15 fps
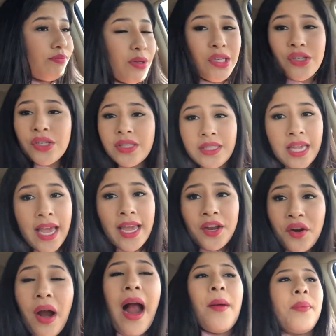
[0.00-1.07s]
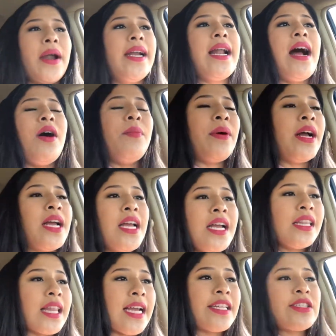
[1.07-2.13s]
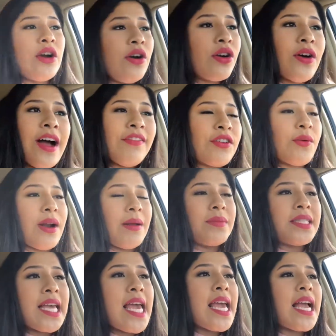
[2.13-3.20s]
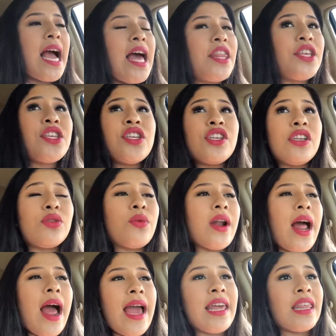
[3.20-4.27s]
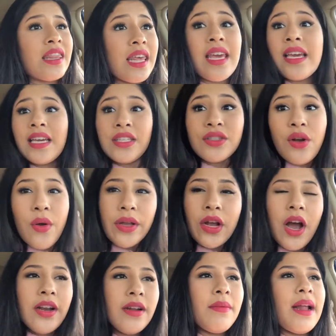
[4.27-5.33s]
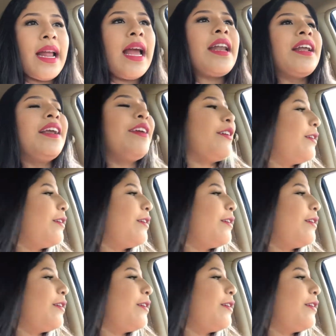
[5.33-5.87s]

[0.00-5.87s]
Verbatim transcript: be just saying crap right now, but like don't go after what I'm saying. This is just what I think is going on in my head.